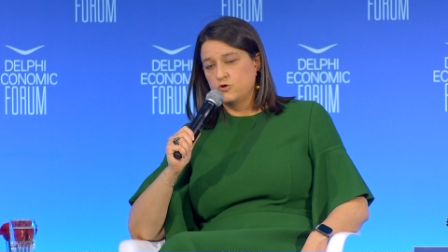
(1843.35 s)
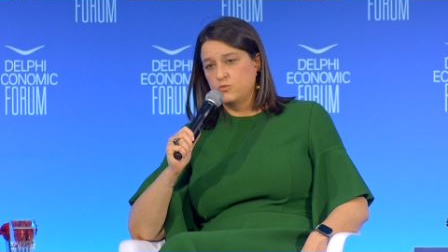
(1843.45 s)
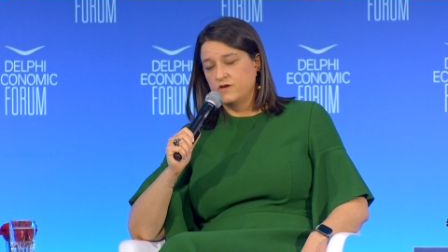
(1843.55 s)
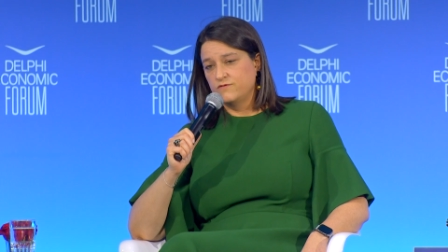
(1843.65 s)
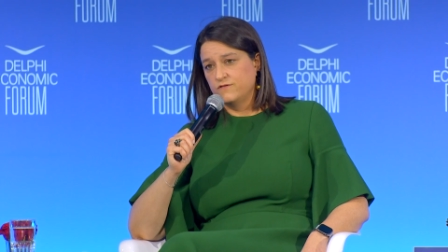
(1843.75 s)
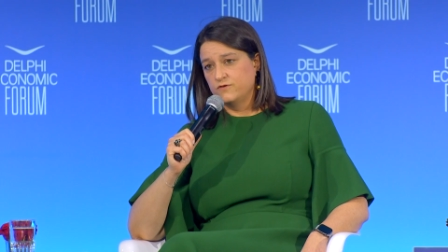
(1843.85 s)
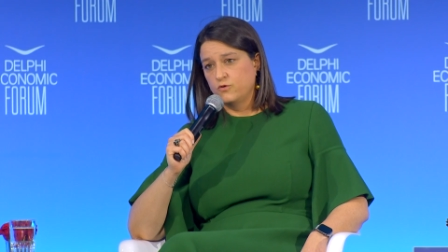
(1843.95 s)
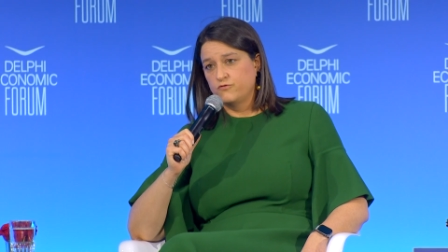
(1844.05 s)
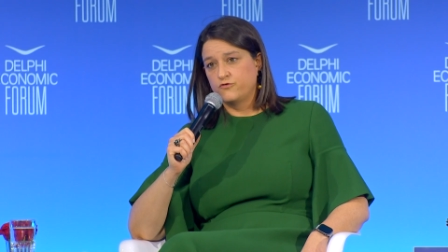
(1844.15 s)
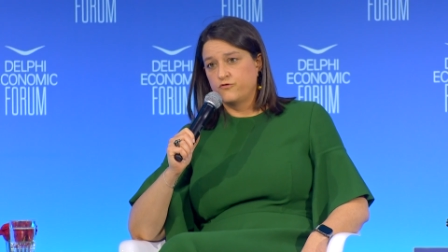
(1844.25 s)
We have given
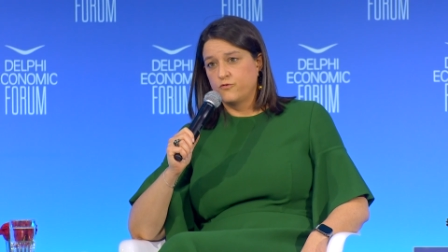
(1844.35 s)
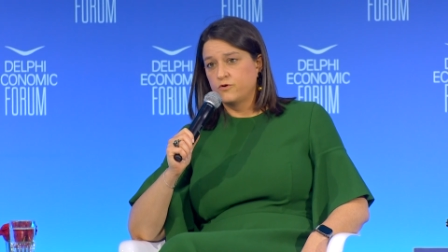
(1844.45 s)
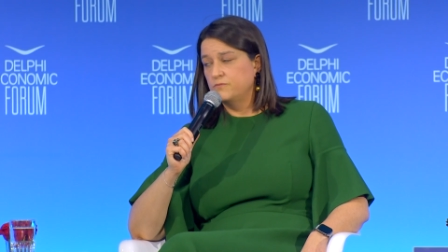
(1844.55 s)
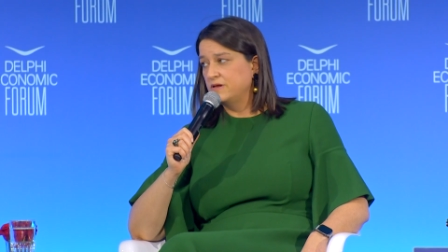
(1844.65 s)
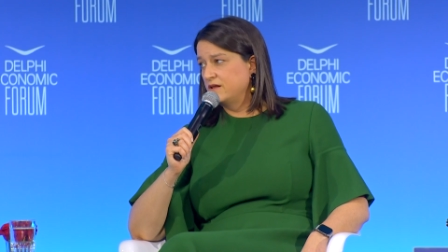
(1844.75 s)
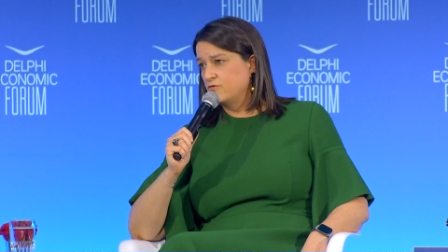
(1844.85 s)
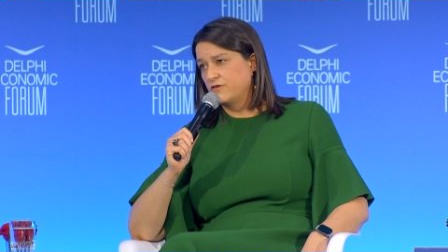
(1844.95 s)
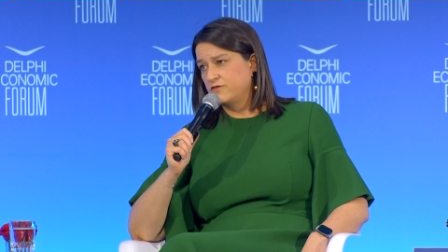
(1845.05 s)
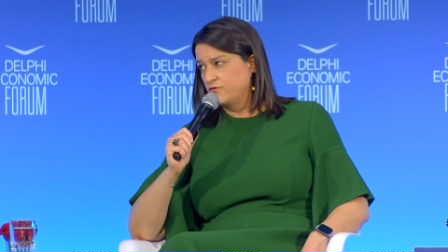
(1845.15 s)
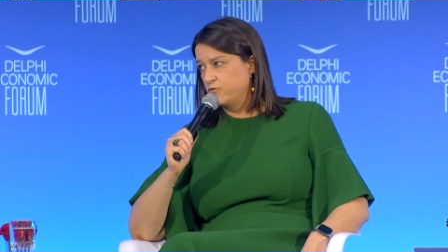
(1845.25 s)
over 4 billion,
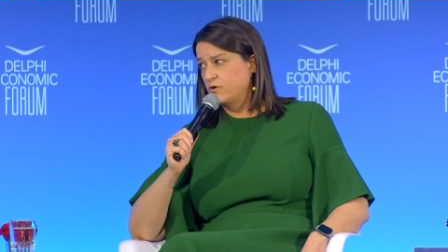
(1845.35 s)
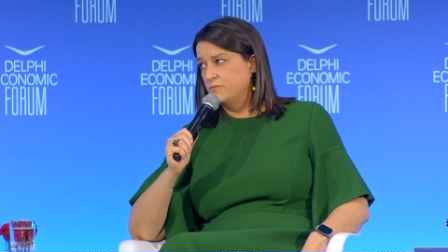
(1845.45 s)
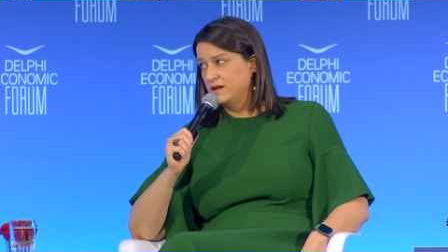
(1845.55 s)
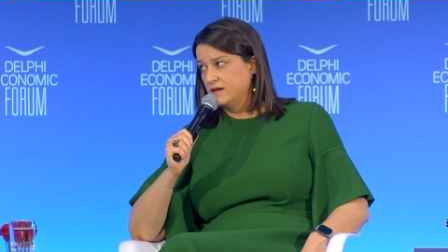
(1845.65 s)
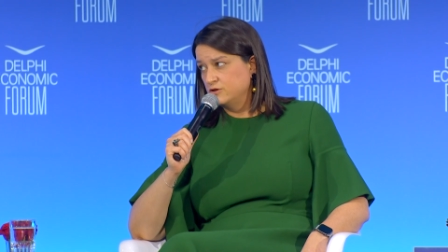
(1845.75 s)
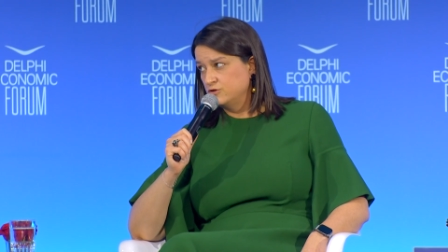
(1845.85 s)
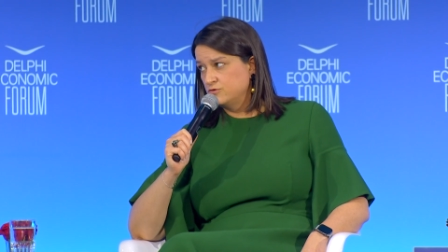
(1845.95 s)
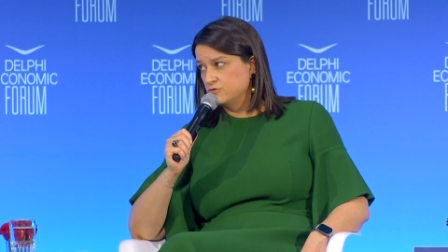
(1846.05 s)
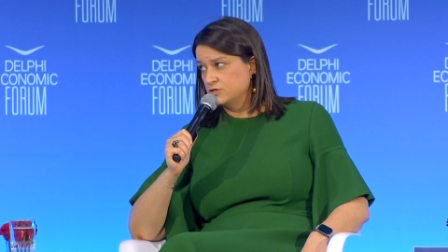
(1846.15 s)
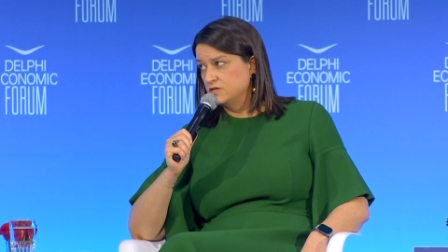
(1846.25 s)
roughly 4 billion
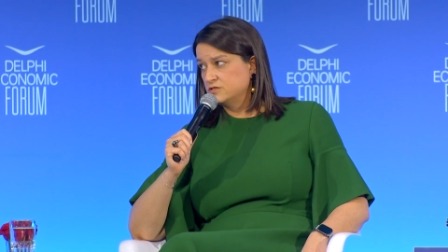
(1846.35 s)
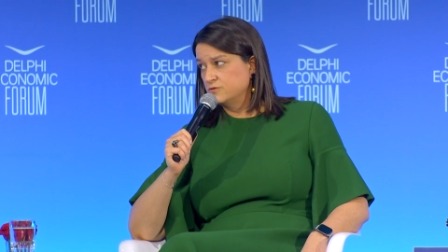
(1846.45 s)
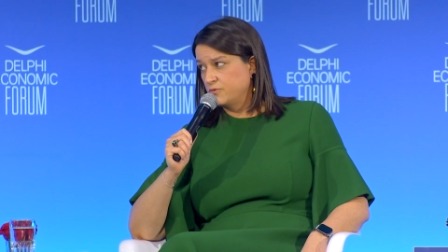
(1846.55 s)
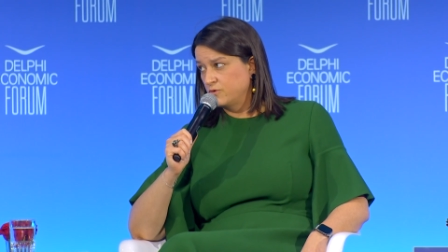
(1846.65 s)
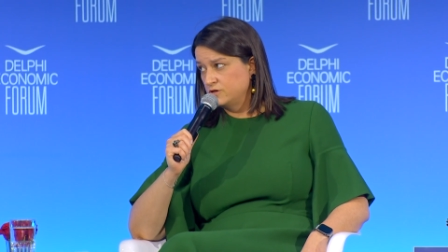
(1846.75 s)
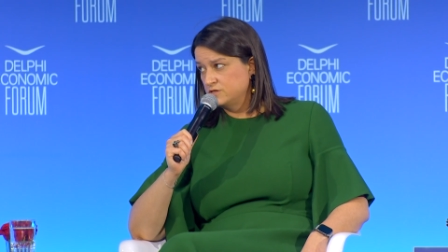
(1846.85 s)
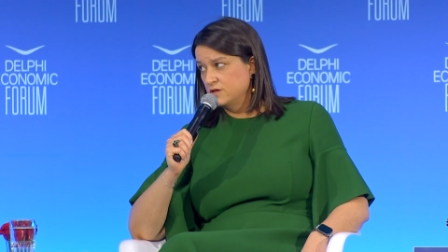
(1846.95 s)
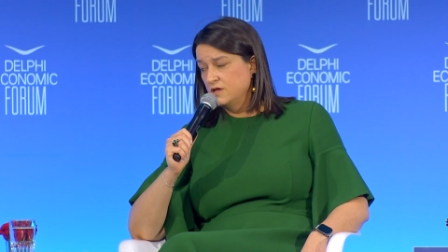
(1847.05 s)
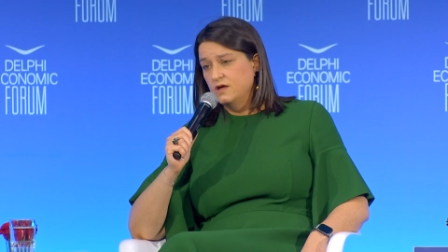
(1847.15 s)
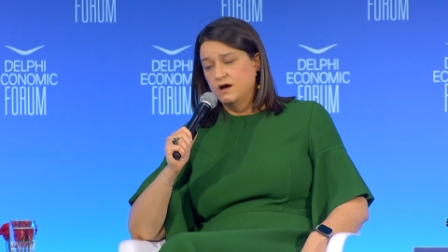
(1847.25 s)
euros in support
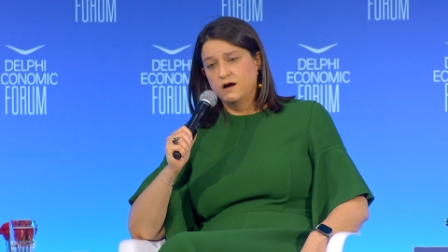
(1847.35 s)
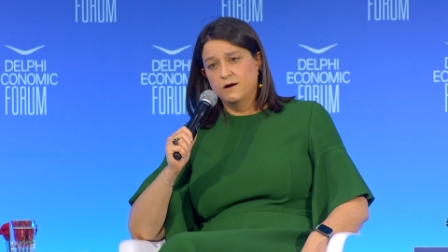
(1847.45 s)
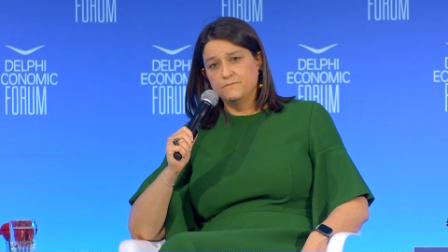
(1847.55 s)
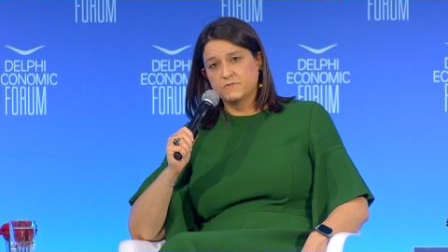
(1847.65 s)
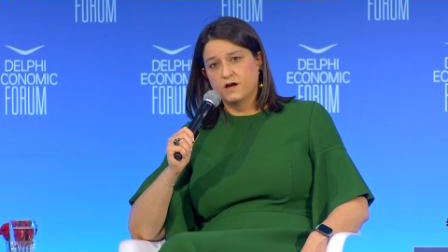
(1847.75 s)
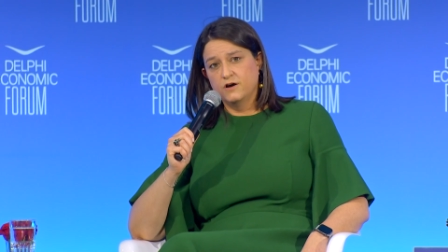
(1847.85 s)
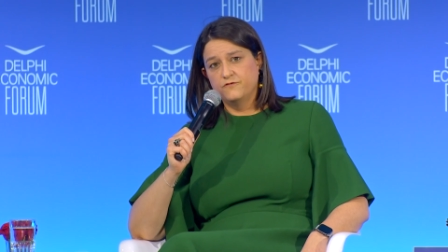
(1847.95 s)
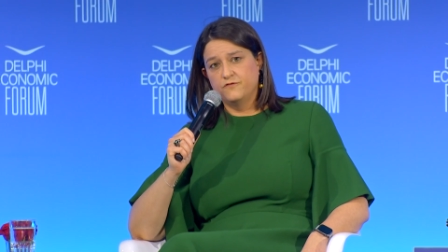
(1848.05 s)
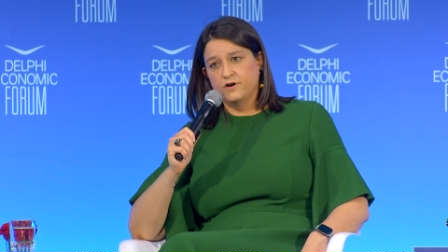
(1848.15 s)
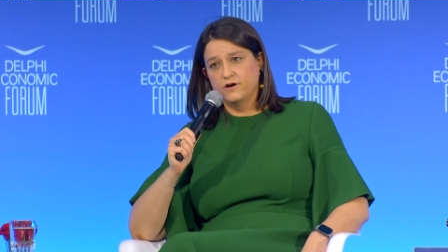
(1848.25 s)
um,
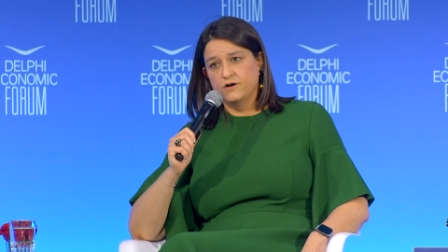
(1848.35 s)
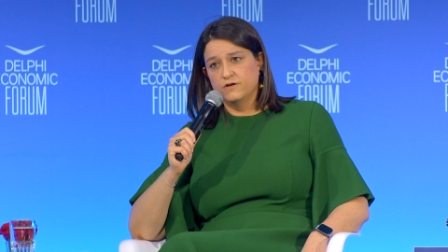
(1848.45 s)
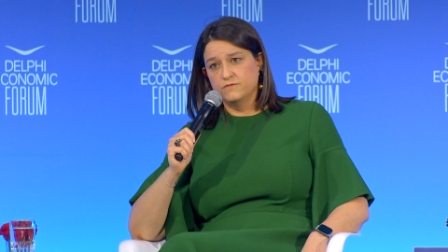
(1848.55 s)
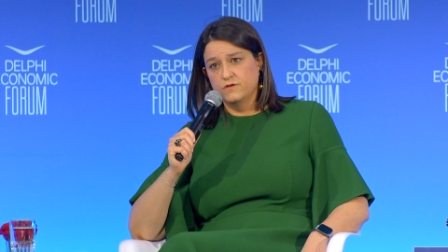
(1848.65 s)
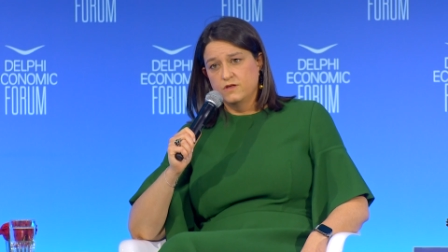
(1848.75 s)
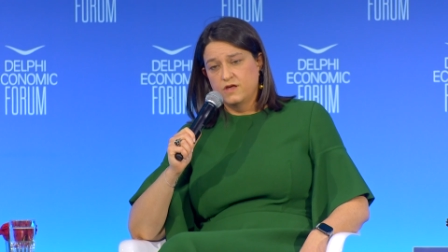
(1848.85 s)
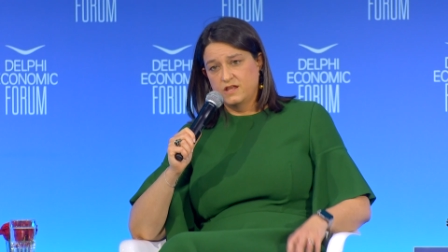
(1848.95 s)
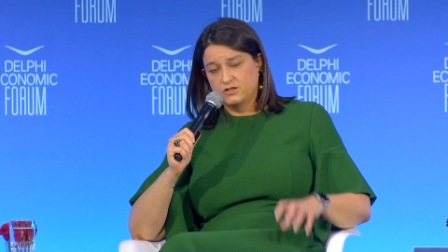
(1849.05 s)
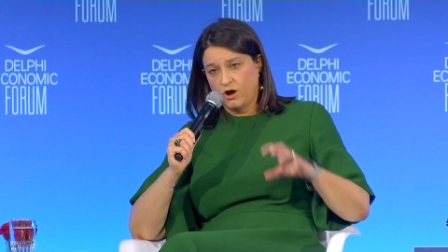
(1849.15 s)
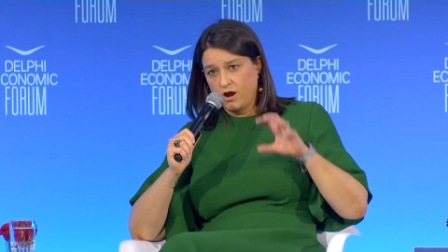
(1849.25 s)
of, uh, in
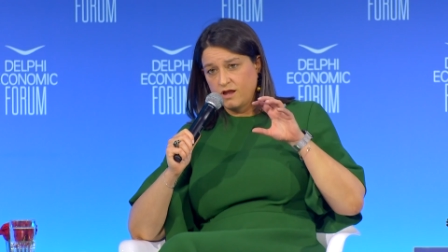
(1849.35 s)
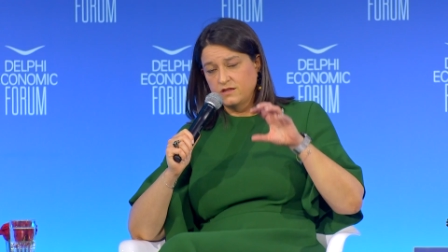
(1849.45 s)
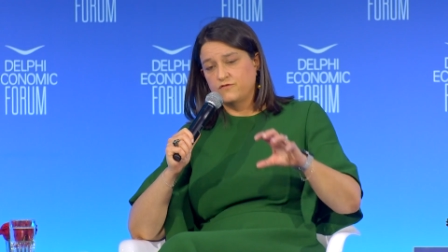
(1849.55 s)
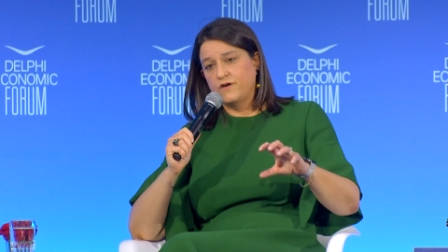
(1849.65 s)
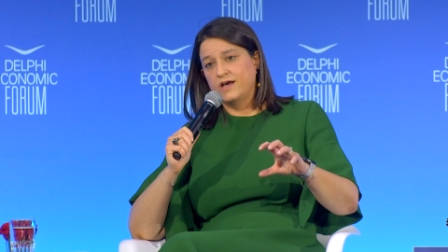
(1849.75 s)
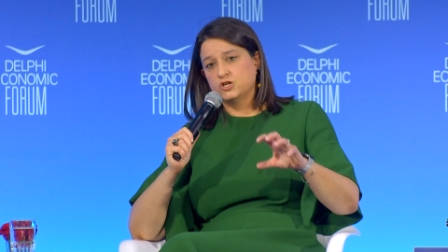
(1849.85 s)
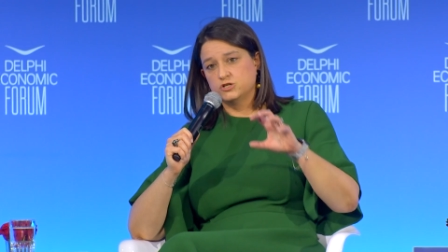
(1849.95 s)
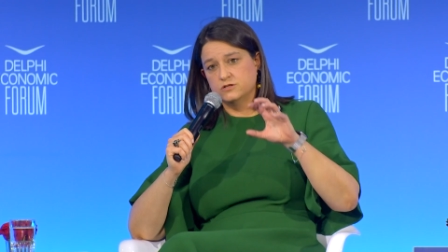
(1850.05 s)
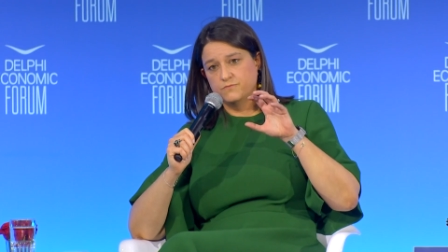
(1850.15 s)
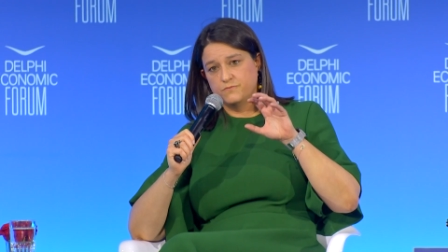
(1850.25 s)
a targeted
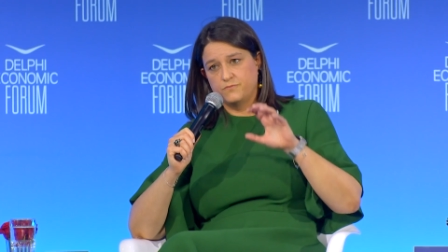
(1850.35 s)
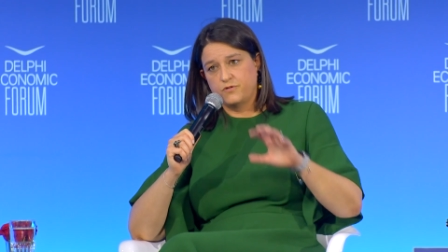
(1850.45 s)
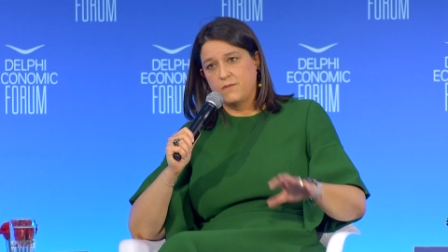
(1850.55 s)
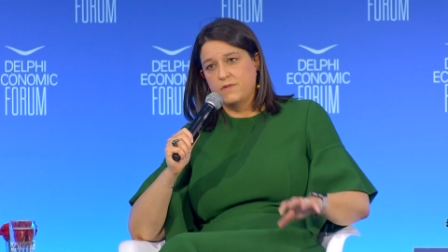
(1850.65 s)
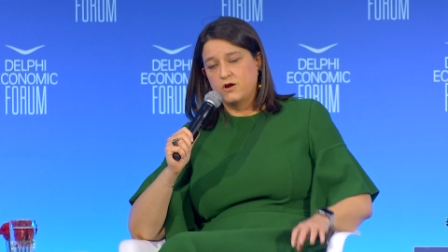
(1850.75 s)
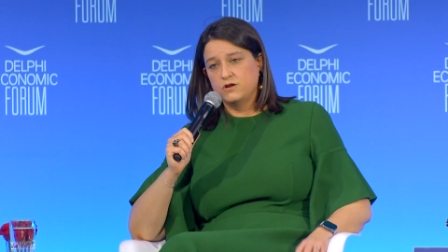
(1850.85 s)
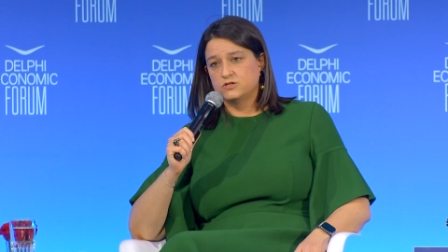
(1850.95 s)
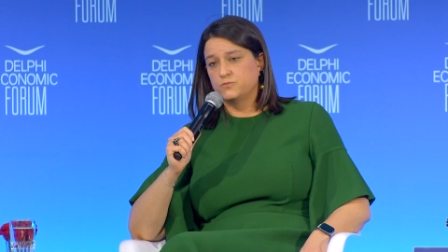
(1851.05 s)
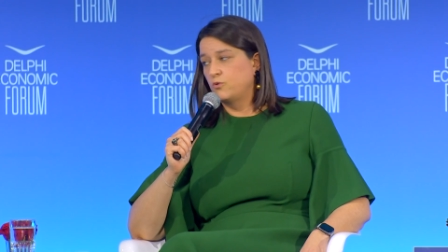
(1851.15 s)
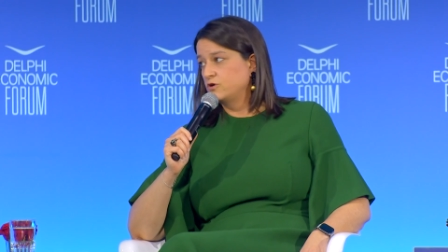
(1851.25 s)
fashion, primarily in
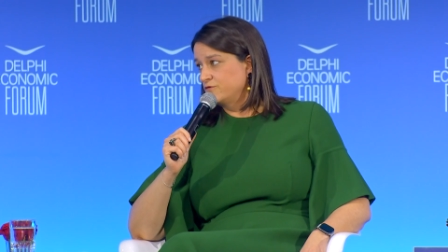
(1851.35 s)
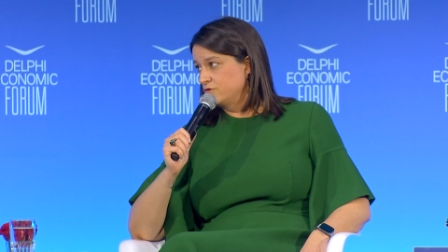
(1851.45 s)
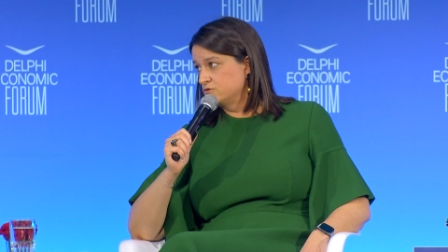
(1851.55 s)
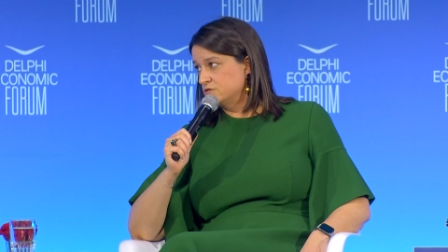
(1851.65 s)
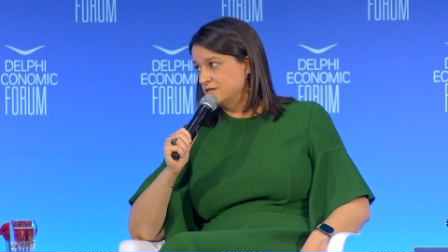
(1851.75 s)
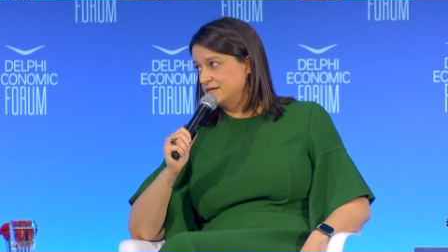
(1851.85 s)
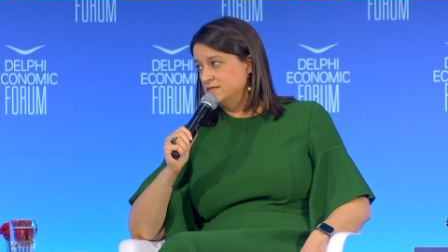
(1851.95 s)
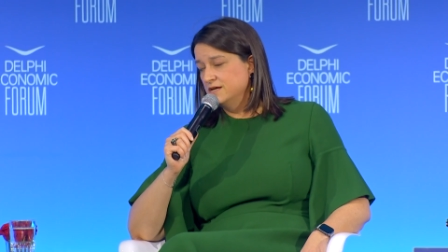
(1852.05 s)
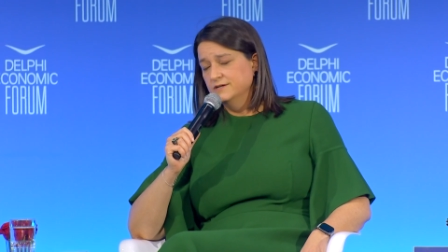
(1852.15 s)
support of those in need,